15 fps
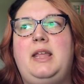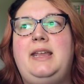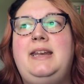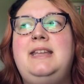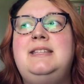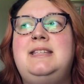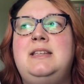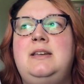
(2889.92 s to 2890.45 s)
it
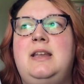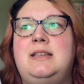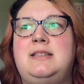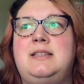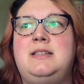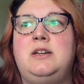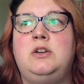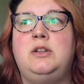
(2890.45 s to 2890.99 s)
isn't
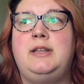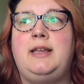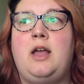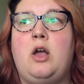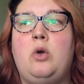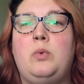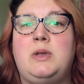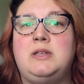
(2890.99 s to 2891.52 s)
necessarily
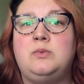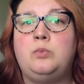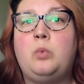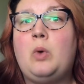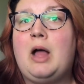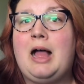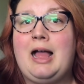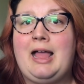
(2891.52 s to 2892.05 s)
always
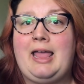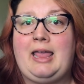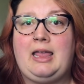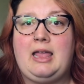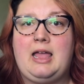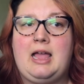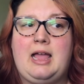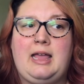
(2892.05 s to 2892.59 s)

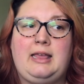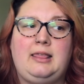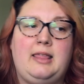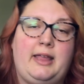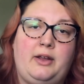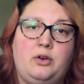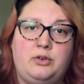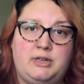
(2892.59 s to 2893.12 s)
why I
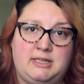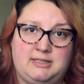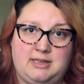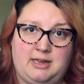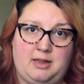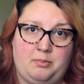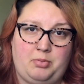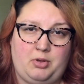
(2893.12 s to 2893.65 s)
like or
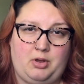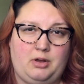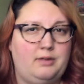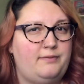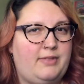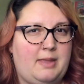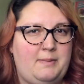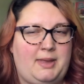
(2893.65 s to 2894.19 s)
dislike a
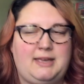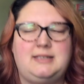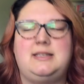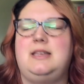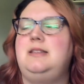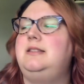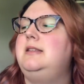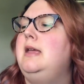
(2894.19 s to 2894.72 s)
book, if that makes
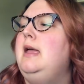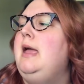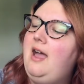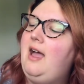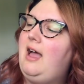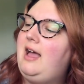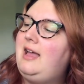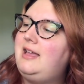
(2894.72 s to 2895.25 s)
sense.
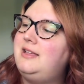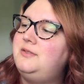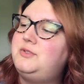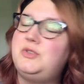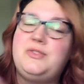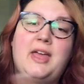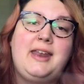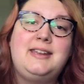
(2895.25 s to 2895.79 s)
Uh,
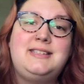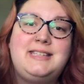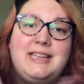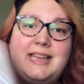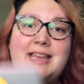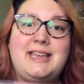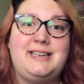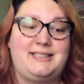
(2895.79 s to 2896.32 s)
so that is
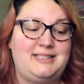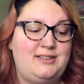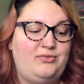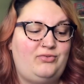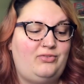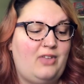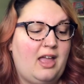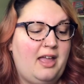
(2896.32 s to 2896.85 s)
it.
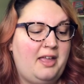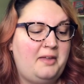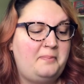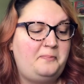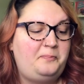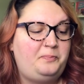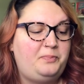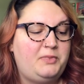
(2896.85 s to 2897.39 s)

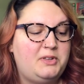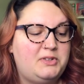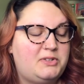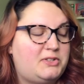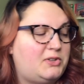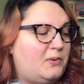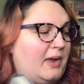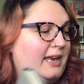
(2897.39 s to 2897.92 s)
Um,
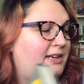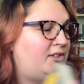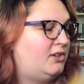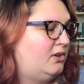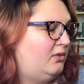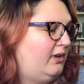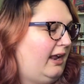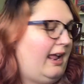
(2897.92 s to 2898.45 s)
so I don't